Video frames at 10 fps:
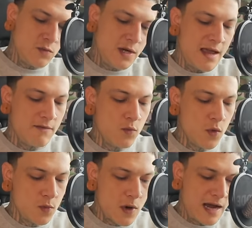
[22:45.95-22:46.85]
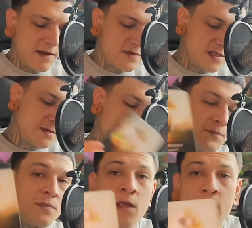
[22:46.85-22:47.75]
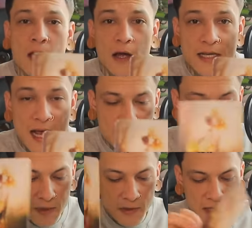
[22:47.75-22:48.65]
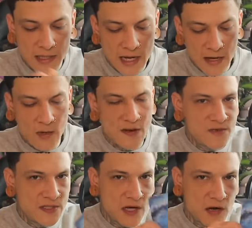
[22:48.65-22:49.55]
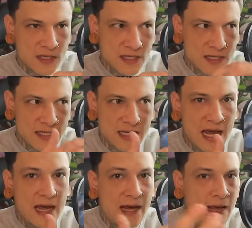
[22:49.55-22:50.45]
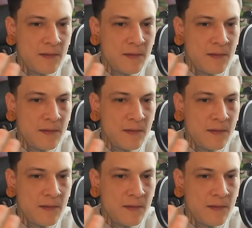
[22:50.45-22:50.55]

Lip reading: We have woodwives, adaptability, and we have stars in the sky,